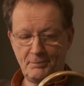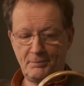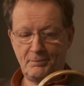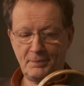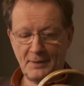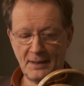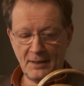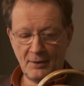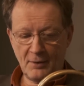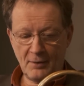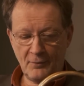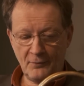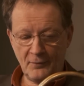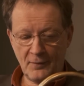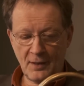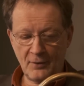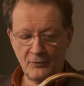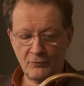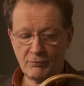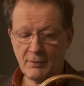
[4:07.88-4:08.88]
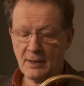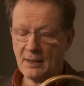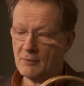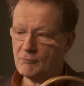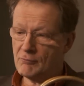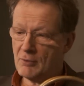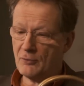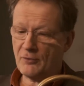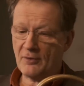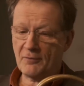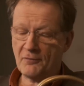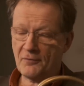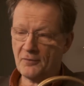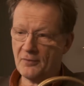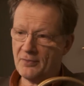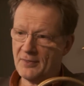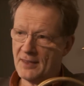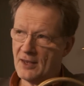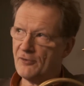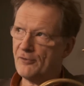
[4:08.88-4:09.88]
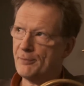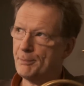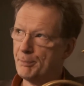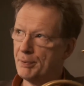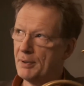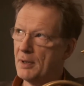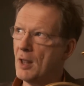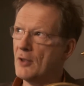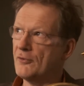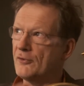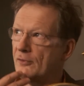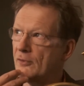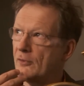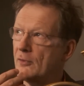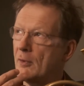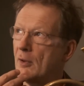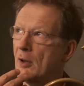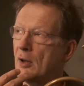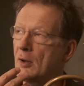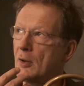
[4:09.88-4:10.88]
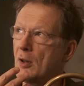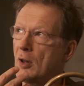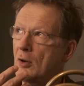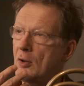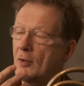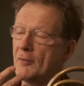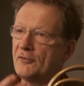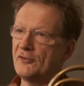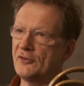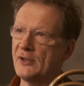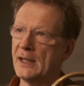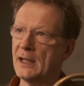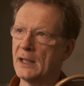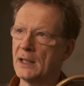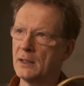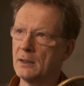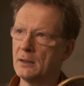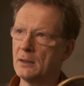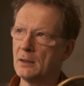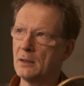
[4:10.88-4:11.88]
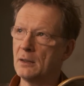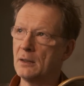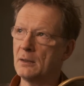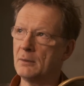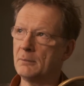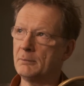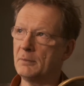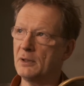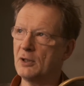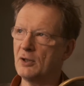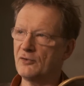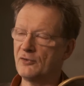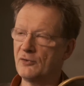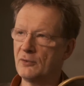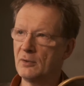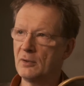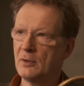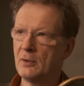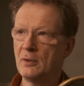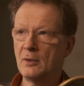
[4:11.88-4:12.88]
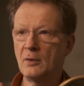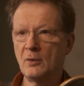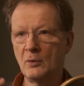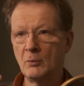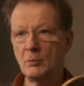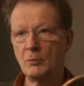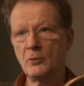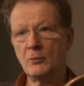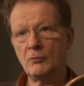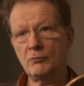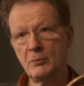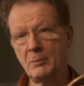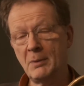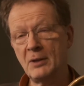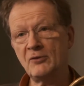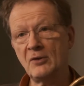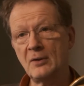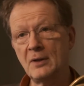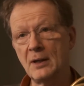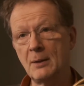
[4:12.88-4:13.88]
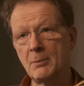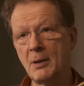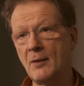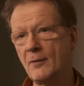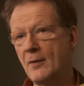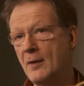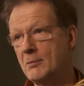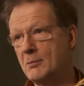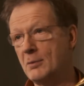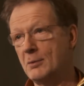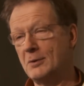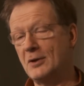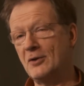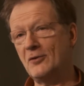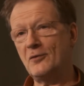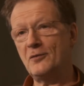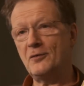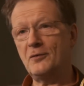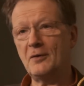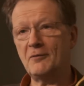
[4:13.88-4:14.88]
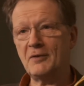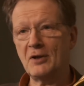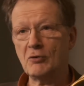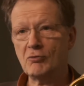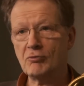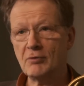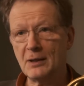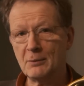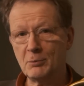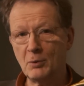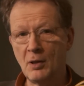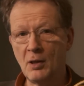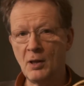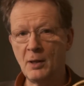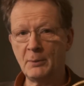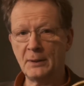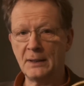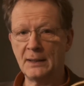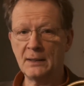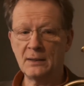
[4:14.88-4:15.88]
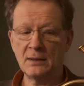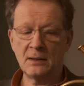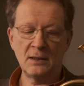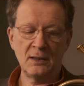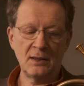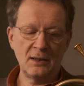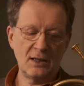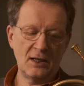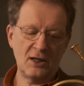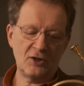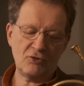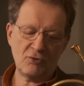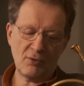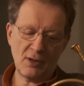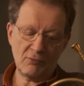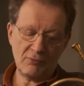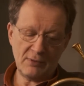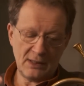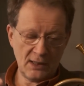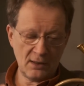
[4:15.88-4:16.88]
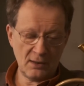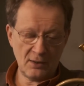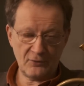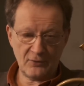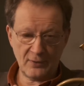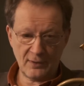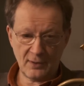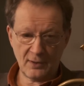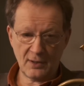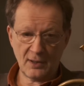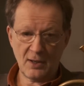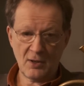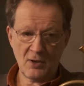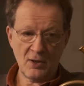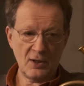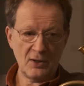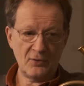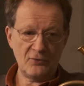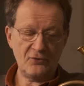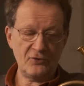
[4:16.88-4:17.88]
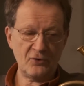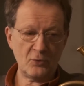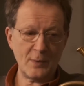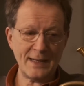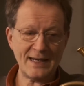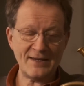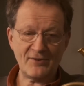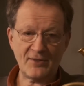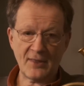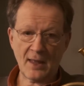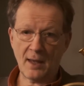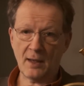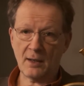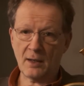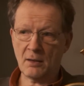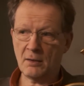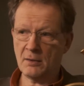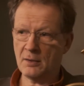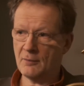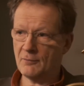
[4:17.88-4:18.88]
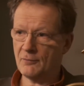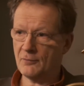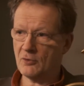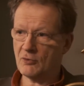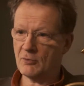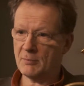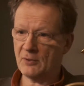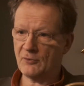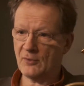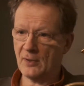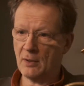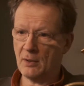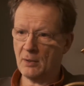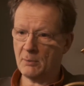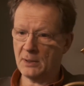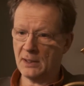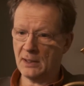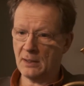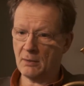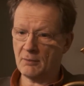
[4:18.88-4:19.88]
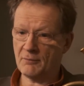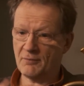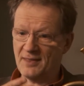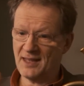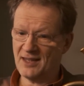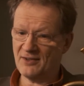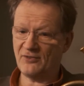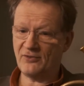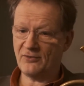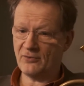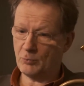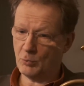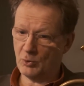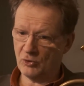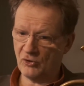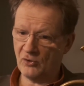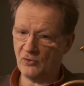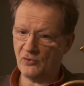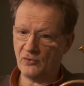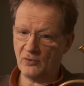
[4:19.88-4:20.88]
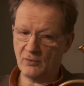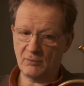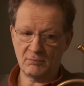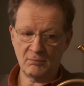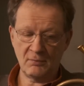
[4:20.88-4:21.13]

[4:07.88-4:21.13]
played it on this. Wrote it for this, plus a lot of singing, because the amazing thing about that movement, it's full of incredible harmony. I tried really hard to squeeze that kind of chromatic harmony out of this, which is